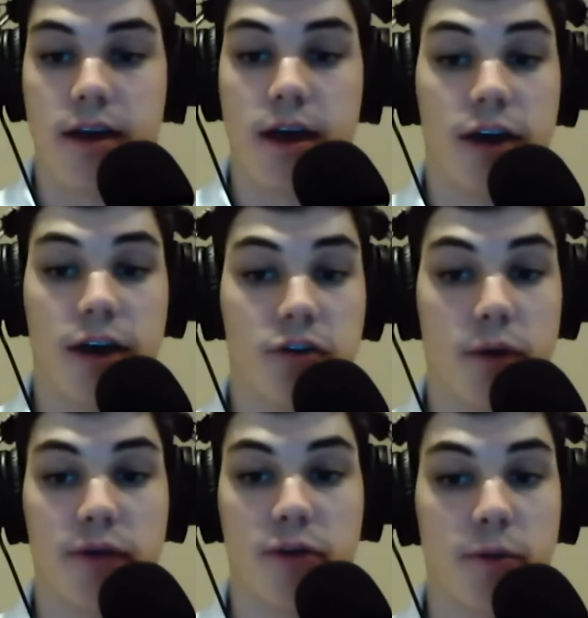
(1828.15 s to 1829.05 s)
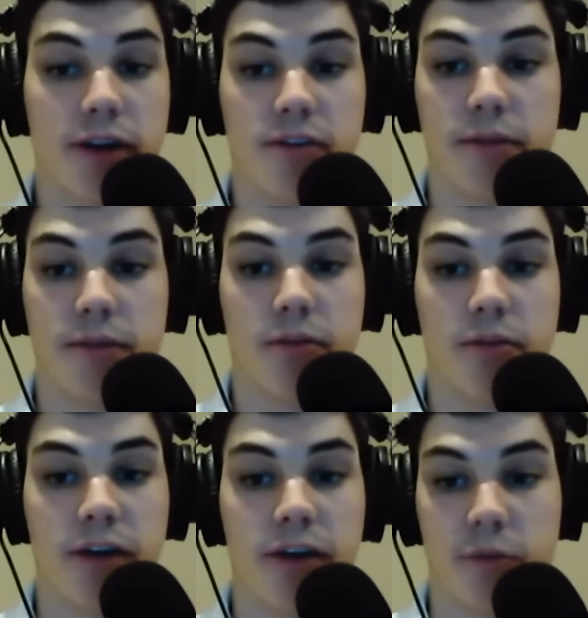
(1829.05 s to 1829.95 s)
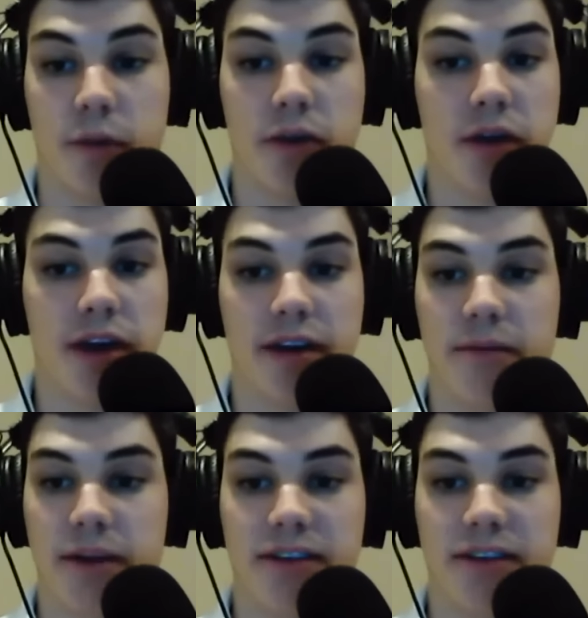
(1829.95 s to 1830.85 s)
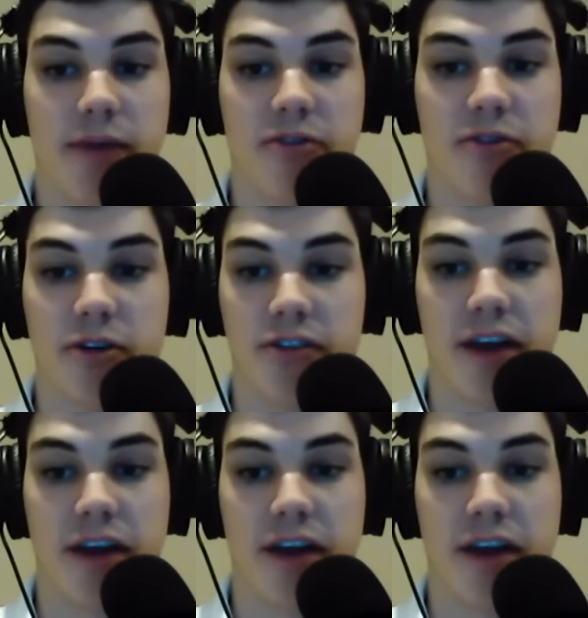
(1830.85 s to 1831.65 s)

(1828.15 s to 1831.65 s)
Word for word: Hunter Renfroe made some big plays, but when you needed a big-time first down,